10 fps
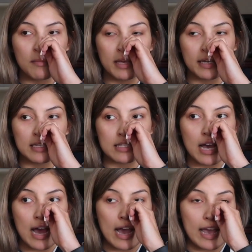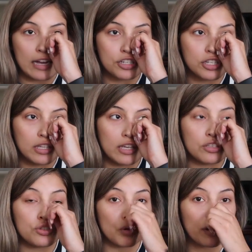because I actually
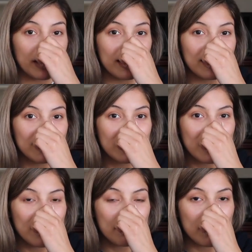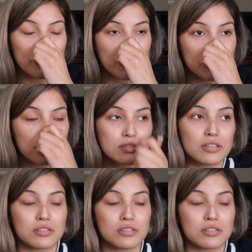enjoyed my meals.